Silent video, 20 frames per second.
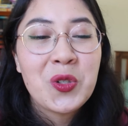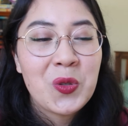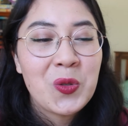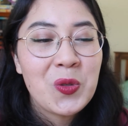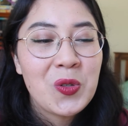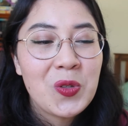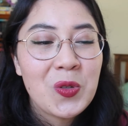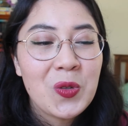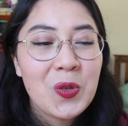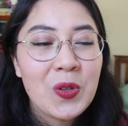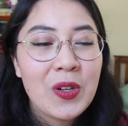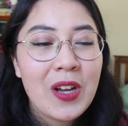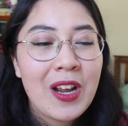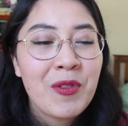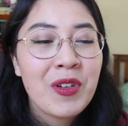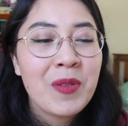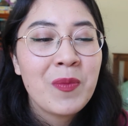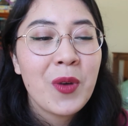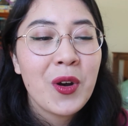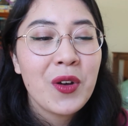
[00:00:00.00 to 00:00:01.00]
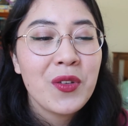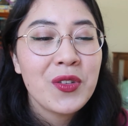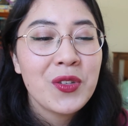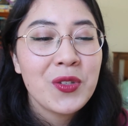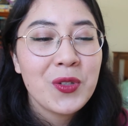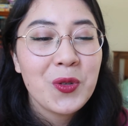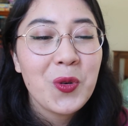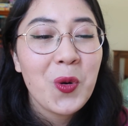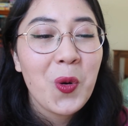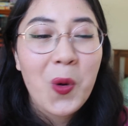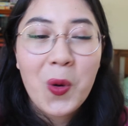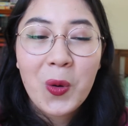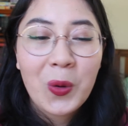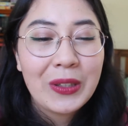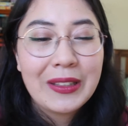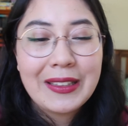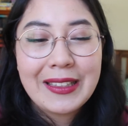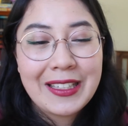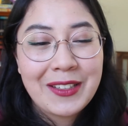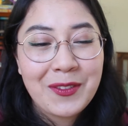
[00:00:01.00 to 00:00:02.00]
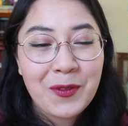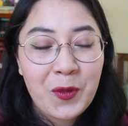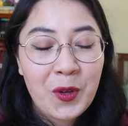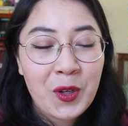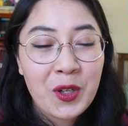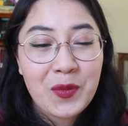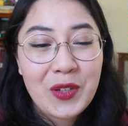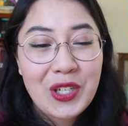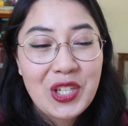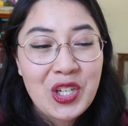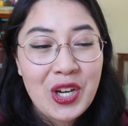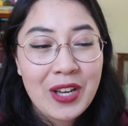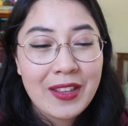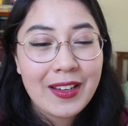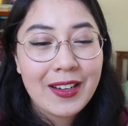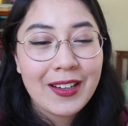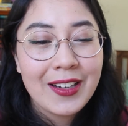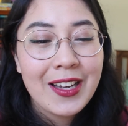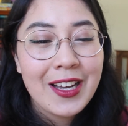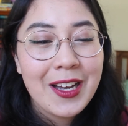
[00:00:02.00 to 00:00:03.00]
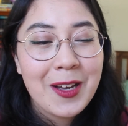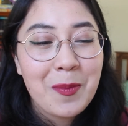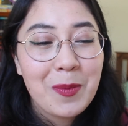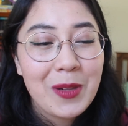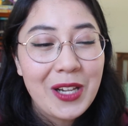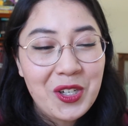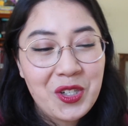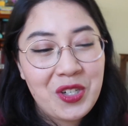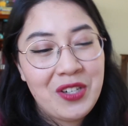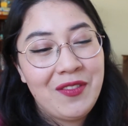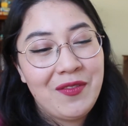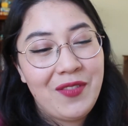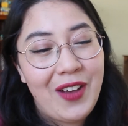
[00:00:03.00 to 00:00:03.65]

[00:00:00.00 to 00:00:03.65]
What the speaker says: too soon, and we both stood awkwardly in front of each other, blushing